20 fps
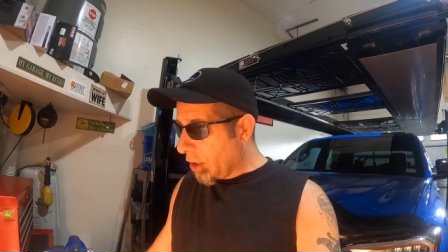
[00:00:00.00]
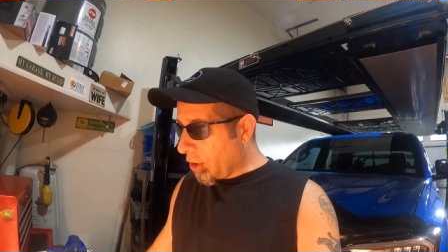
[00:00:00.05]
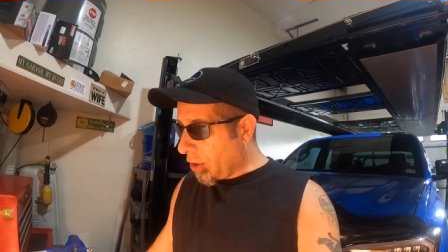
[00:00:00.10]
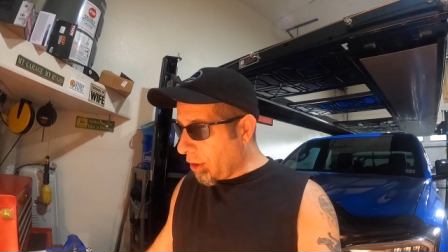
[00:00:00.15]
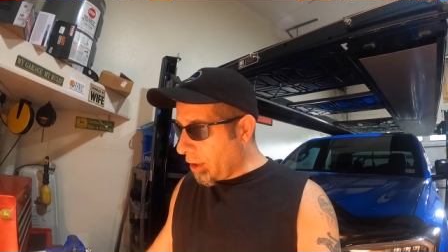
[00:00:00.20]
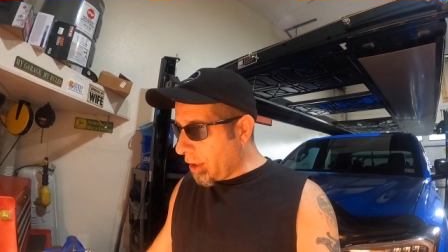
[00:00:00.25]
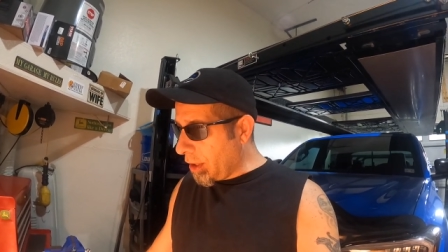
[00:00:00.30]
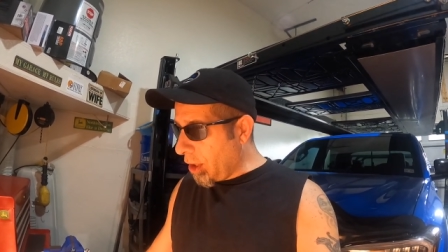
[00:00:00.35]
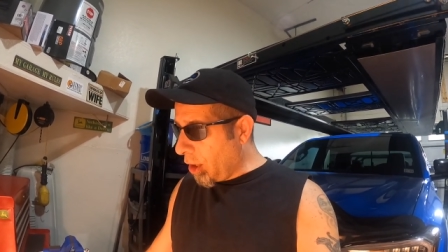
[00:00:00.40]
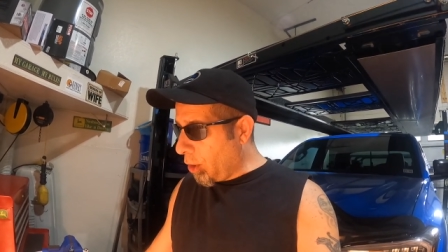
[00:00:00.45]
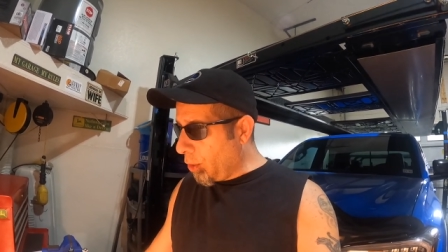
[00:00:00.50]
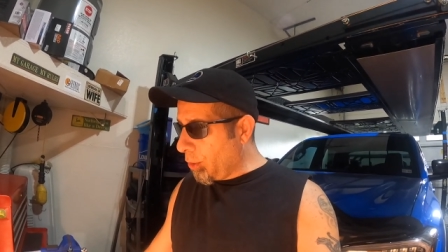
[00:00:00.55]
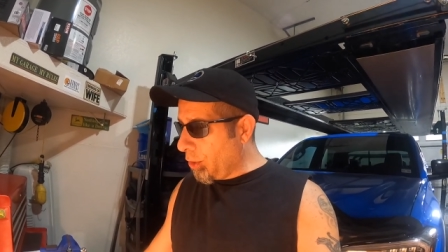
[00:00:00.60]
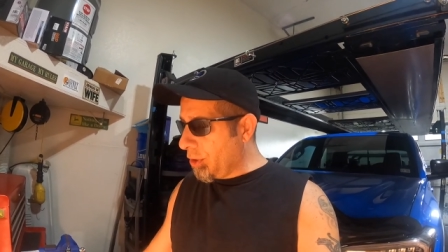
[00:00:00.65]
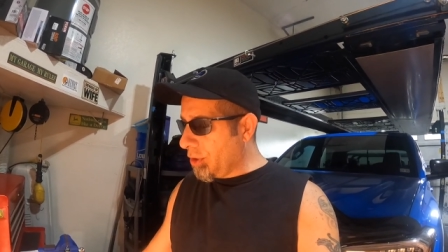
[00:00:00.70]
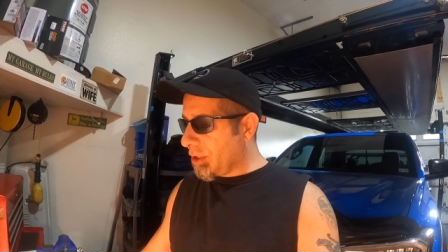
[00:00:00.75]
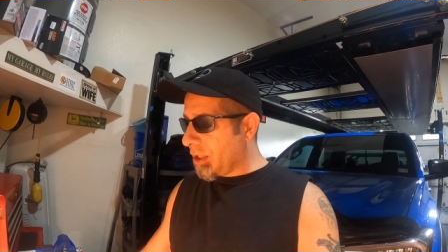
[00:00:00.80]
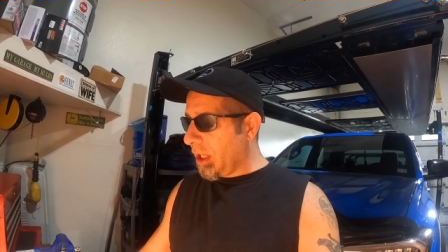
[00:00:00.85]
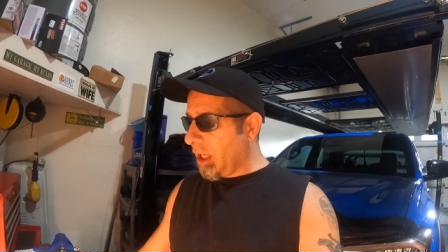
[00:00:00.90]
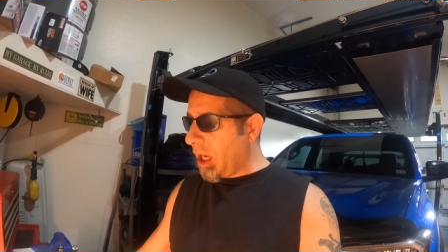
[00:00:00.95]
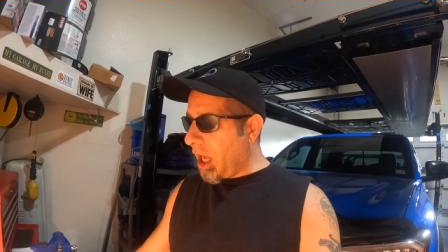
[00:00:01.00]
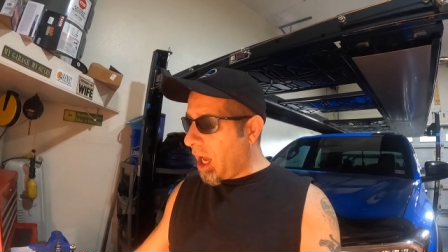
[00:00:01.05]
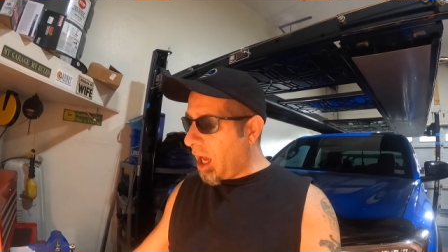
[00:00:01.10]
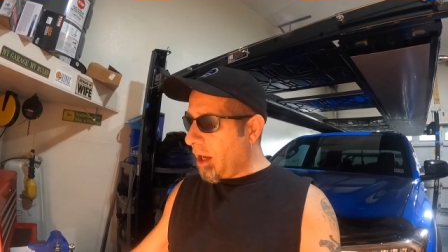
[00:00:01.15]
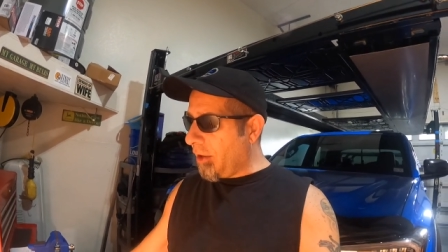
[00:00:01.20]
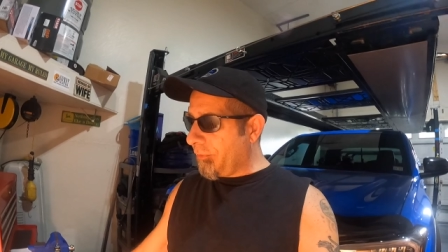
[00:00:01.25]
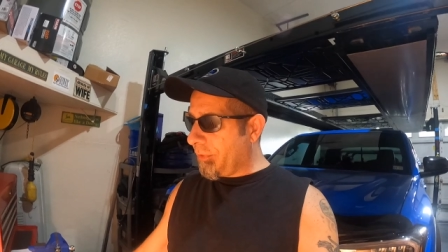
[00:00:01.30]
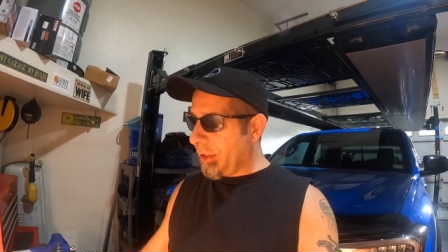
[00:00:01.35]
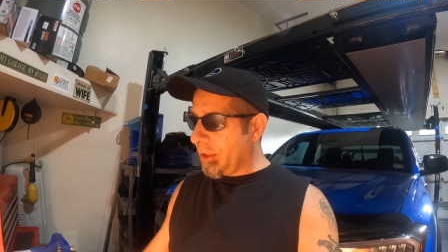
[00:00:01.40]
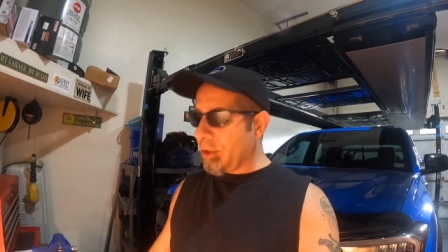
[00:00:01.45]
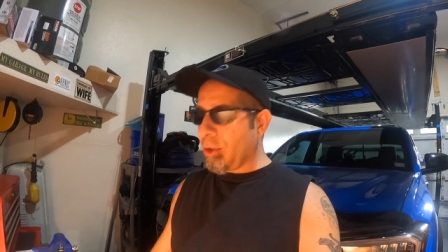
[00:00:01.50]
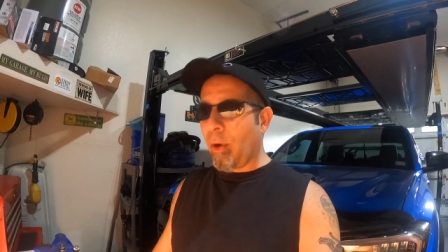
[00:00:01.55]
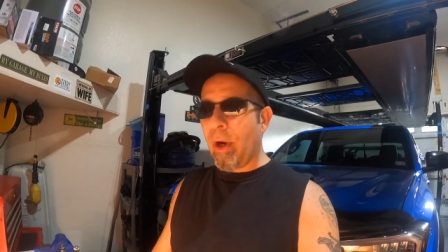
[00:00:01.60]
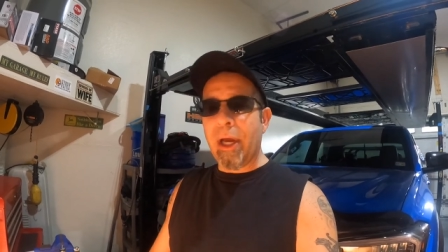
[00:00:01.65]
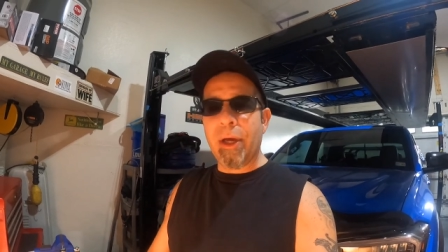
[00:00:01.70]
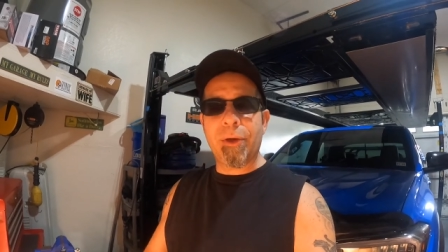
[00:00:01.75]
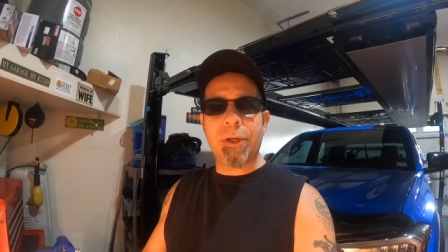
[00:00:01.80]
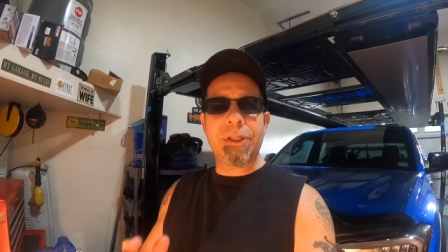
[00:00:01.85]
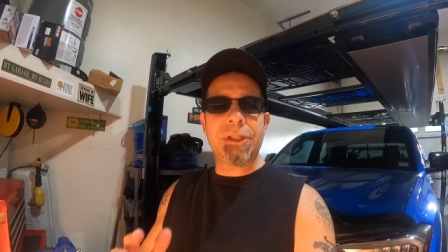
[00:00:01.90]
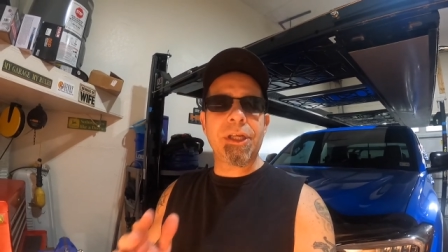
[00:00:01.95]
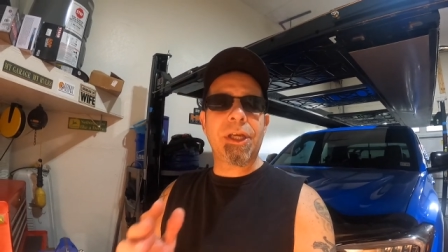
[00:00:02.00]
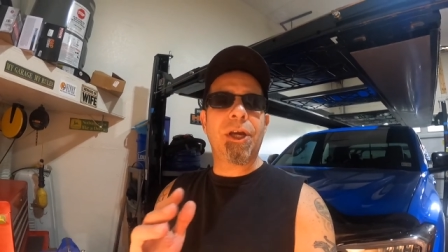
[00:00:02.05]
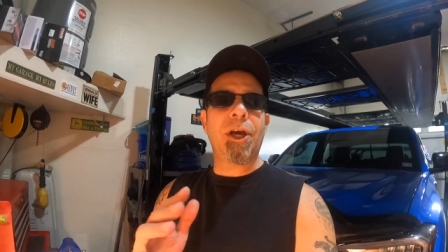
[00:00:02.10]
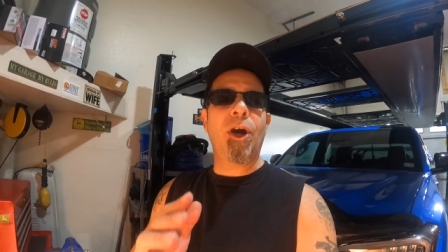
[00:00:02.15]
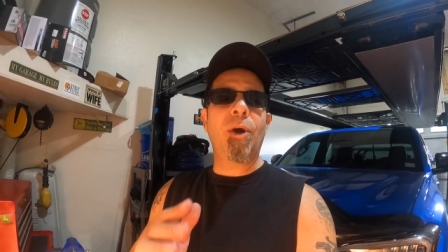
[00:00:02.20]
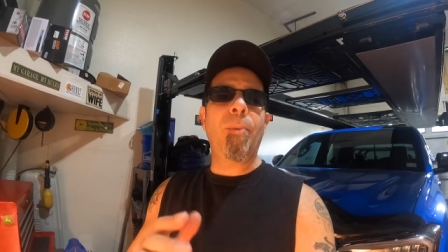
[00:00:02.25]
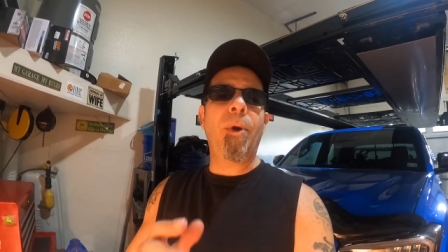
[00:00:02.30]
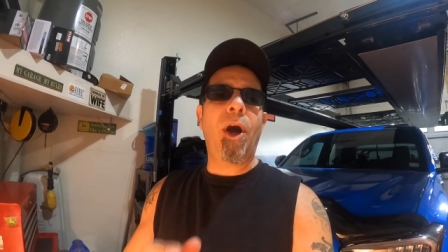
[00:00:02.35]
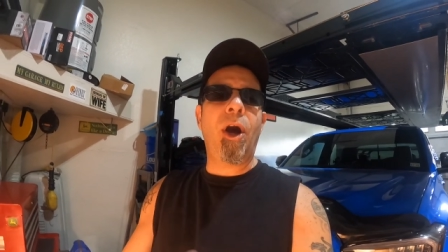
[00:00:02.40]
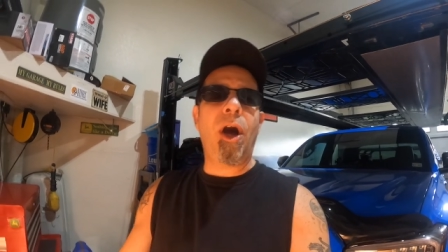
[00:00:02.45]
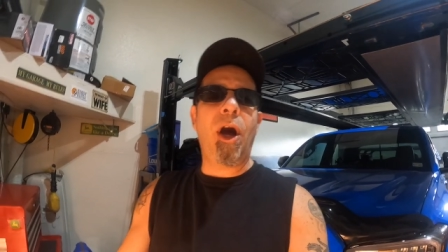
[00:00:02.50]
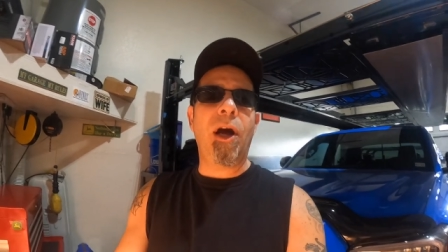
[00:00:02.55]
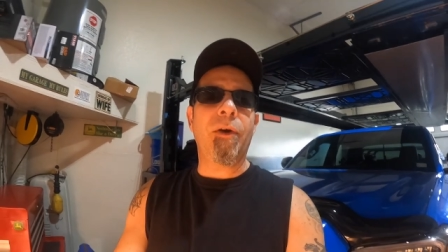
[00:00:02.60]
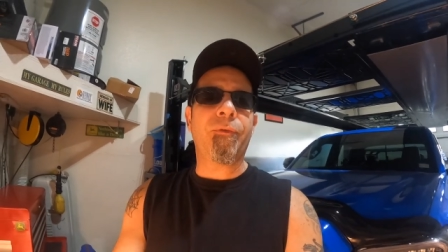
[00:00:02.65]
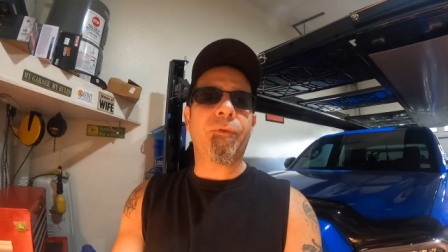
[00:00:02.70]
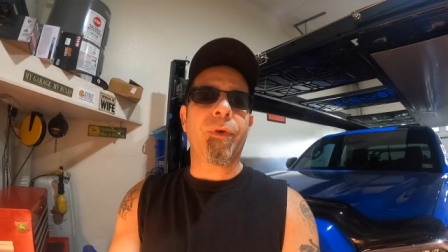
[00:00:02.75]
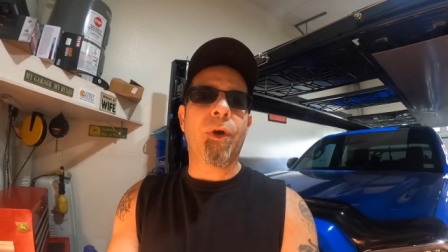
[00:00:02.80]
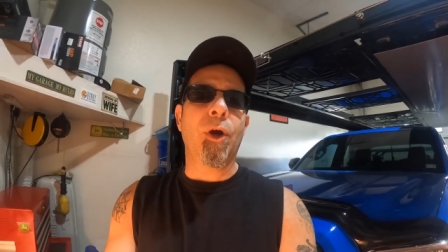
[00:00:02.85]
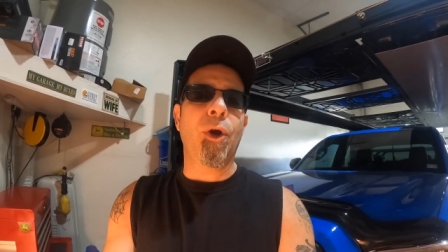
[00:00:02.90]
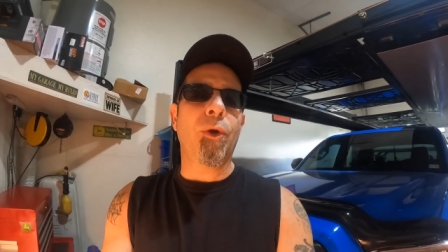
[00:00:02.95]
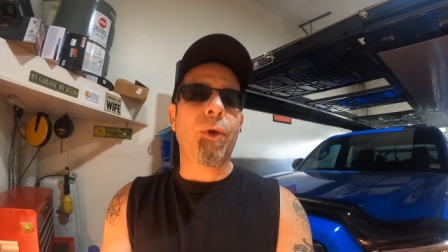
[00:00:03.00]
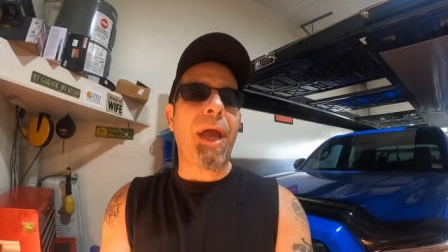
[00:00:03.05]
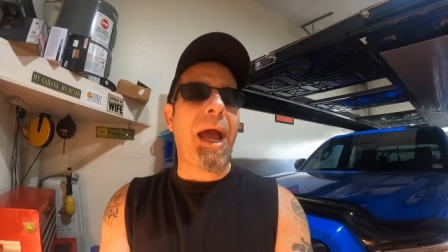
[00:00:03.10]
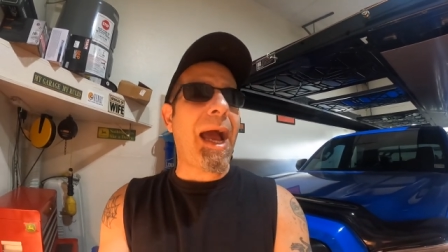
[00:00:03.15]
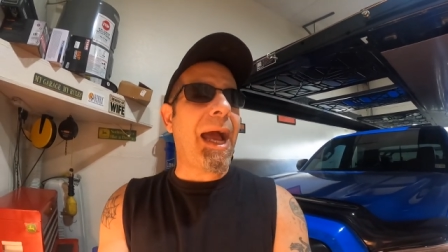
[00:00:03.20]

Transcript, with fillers: Current owners love the Toyota Tacoma off-road.